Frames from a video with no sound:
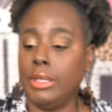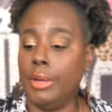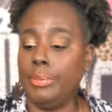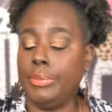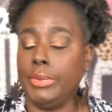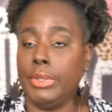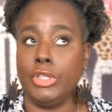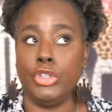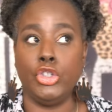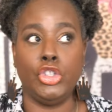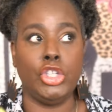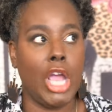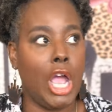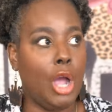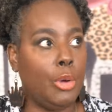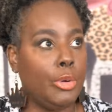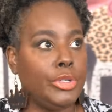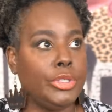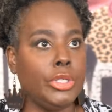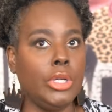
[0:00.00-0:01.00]
up the
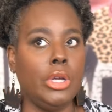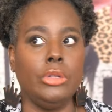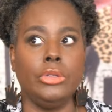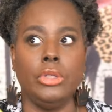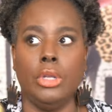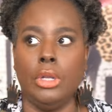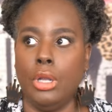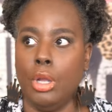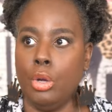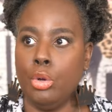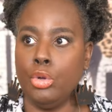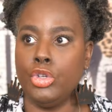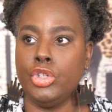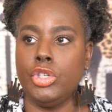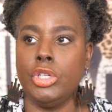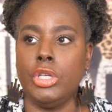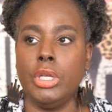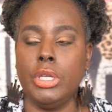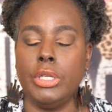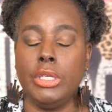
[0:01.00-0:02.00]
shower gel, the
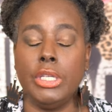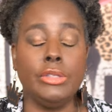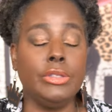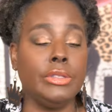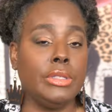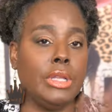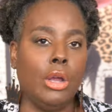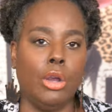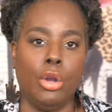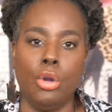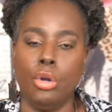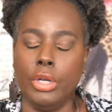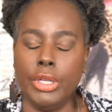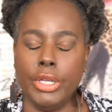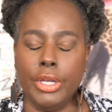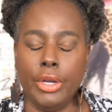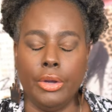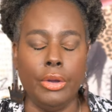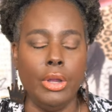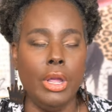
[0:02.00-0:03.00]
lotion. This is
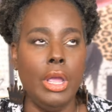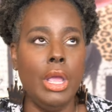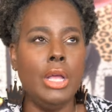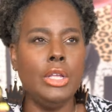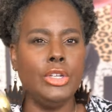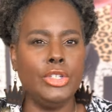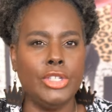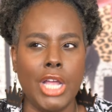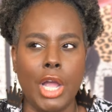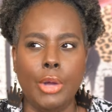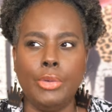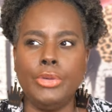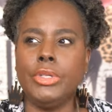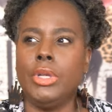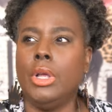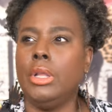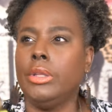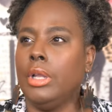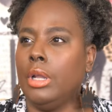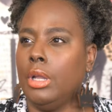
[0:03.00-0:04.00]
earlier. Shower
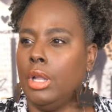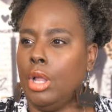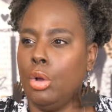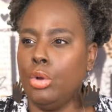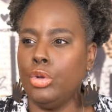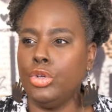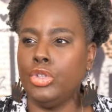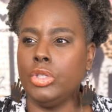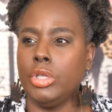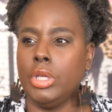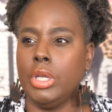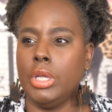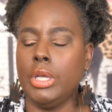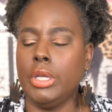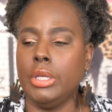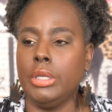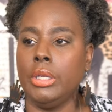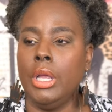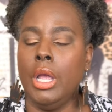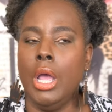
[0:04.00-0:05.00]
gel, the
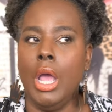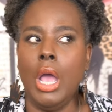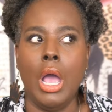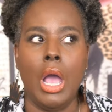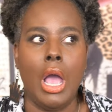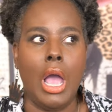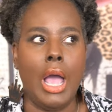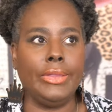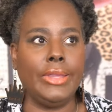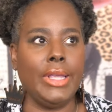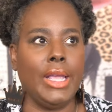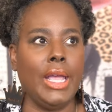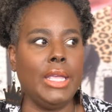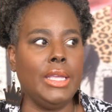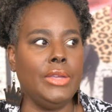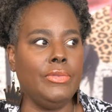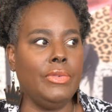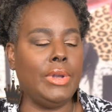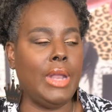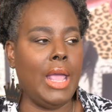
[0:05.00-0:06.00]
lotion. I think I
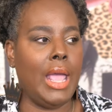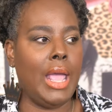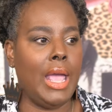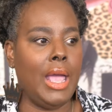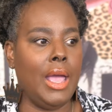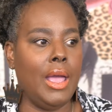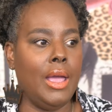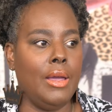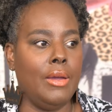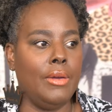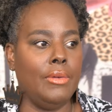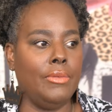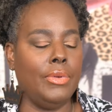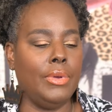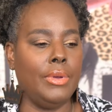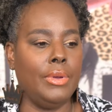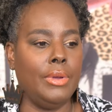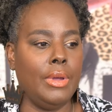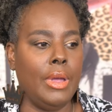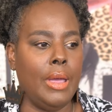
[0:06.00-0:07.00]
even have,
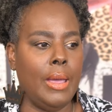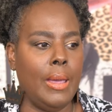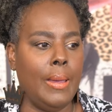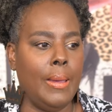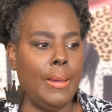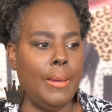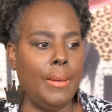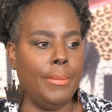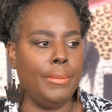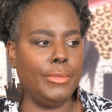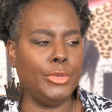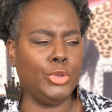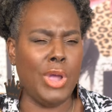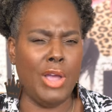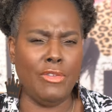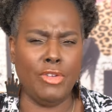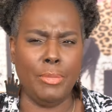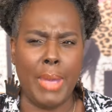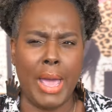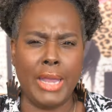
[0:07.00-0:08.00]
um, do I
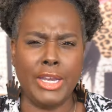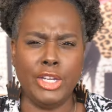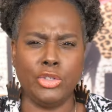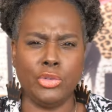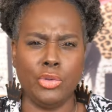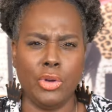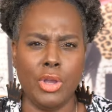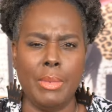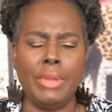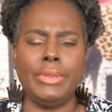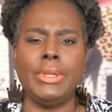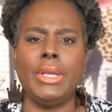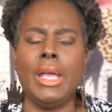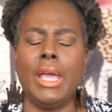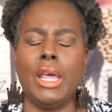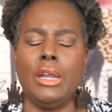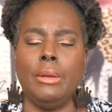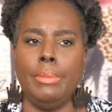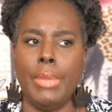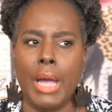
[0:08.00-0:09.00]
have a body scrub? I think I
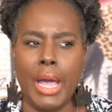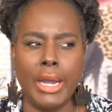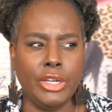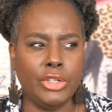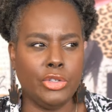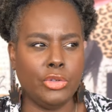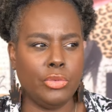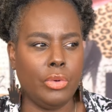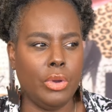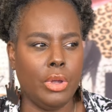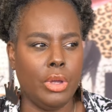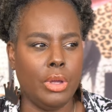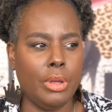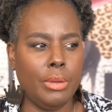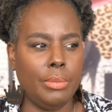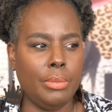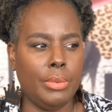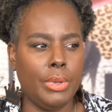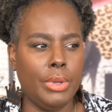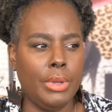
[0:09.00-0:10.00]
got a body
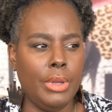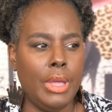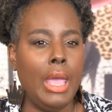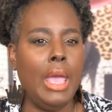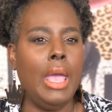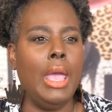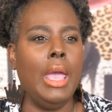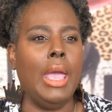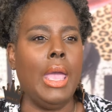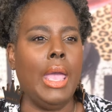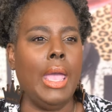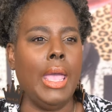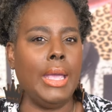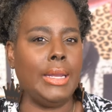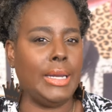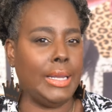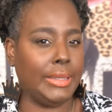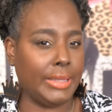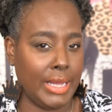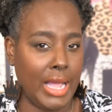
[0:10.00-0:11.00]
scrub
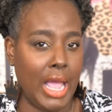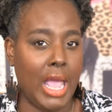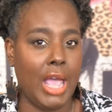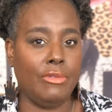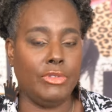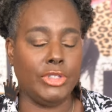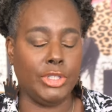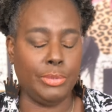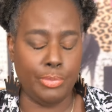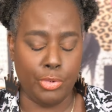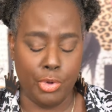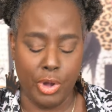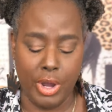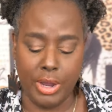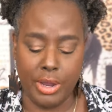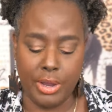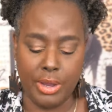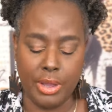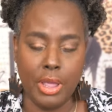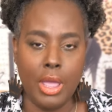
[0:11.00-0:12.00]
and I think I have a spray.